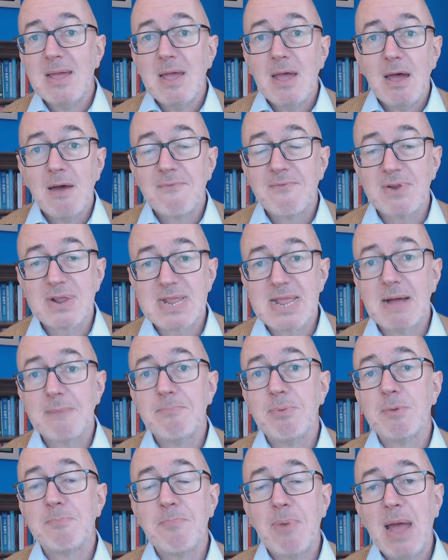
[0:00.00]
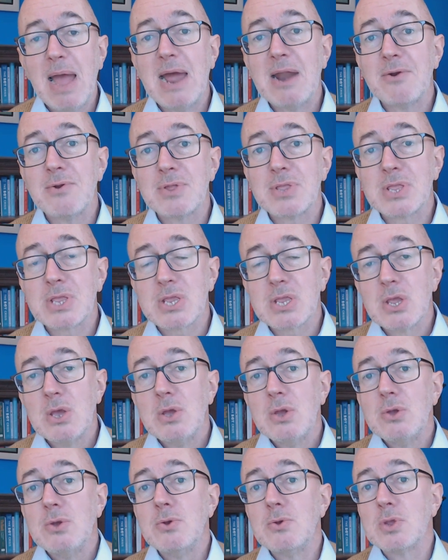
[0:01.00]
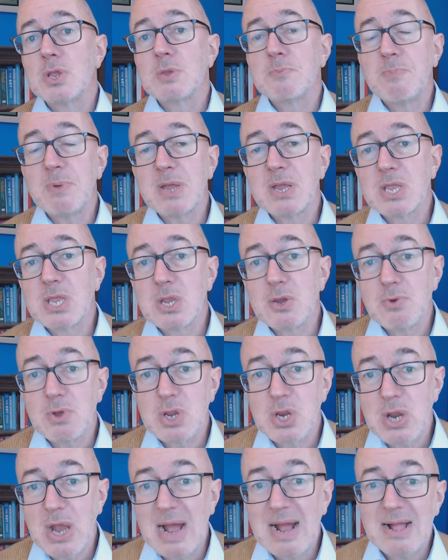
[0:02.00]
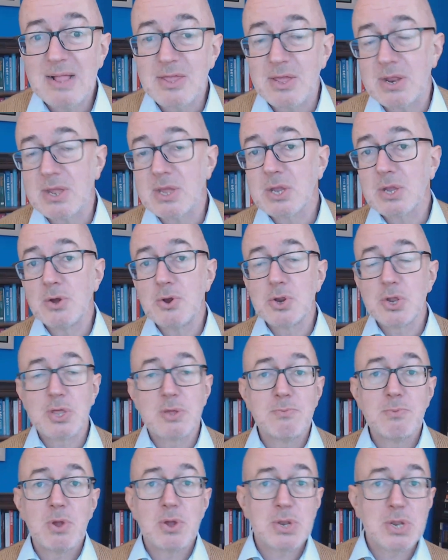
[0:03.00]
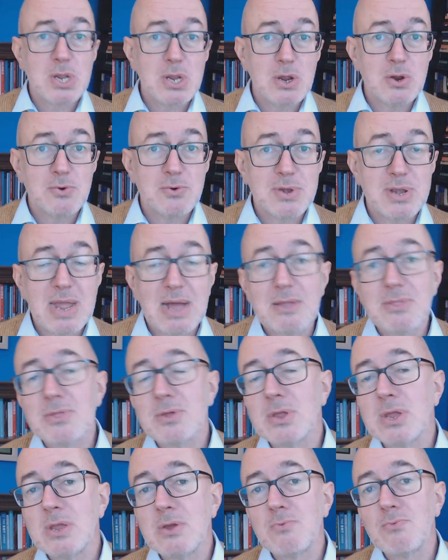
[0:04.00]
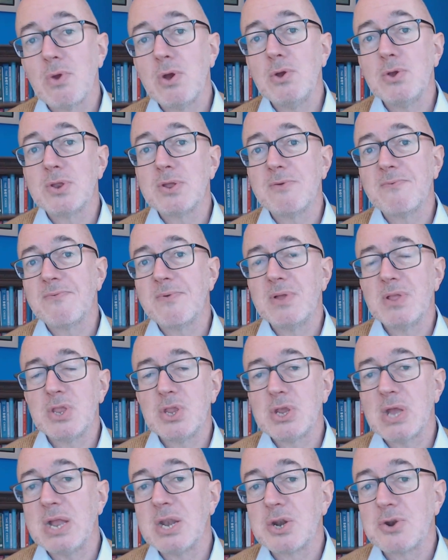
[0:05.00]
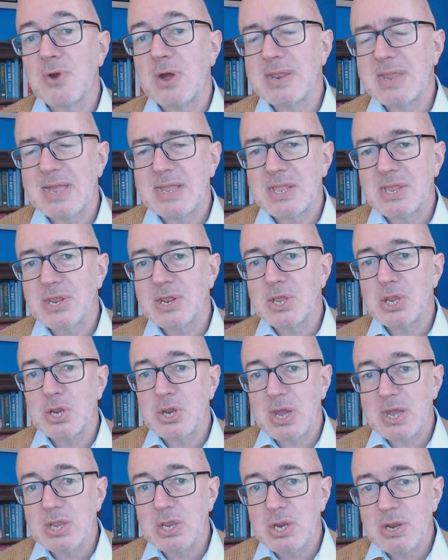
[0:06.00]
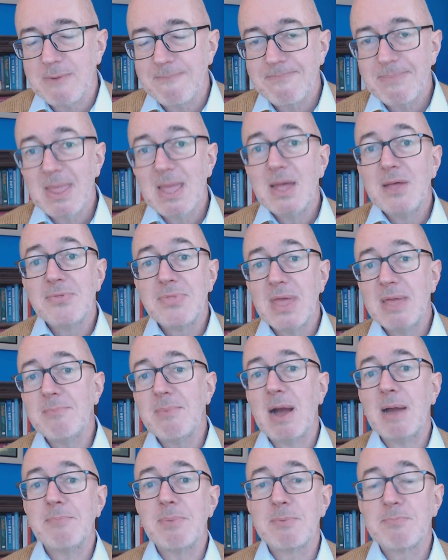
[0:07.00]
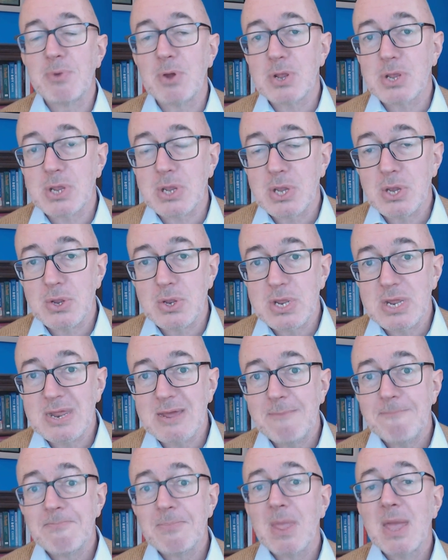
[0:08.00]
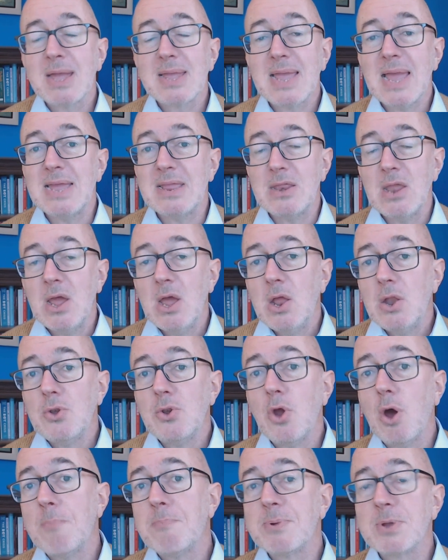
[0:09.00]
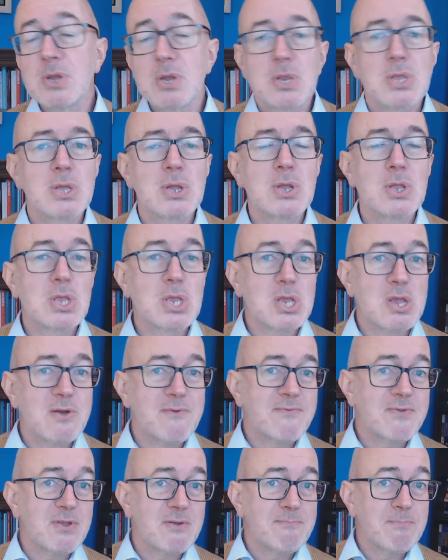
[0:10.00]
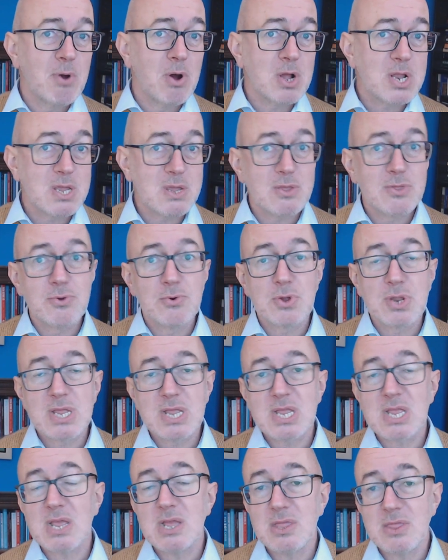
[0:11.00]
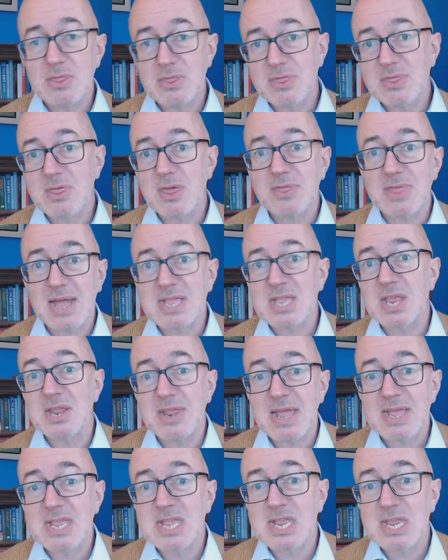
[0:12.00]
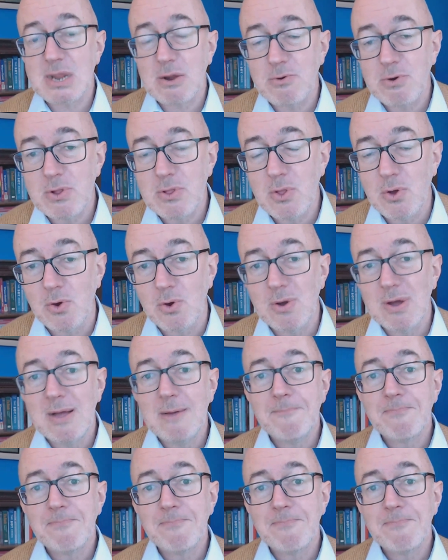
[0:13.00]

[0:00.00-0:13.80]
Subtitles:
for example, parents who speak to a child and encourage them not to go down the road of gender identity change, they might be prosecuted. Again, not because the Conservative Party thought that that's a necessary law,